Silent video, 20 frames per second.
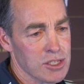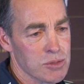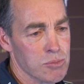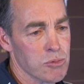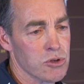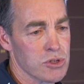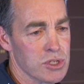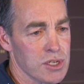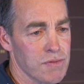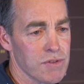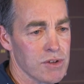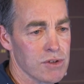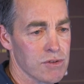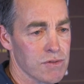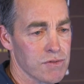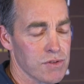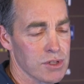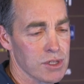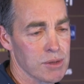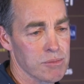more
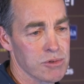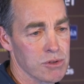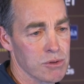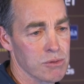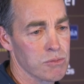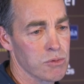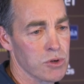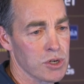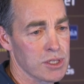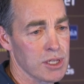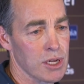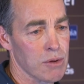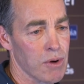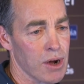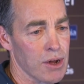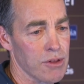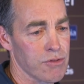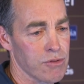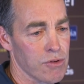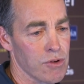difficult for them to work their
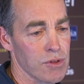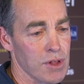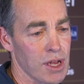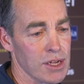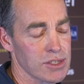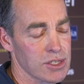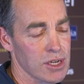way through that.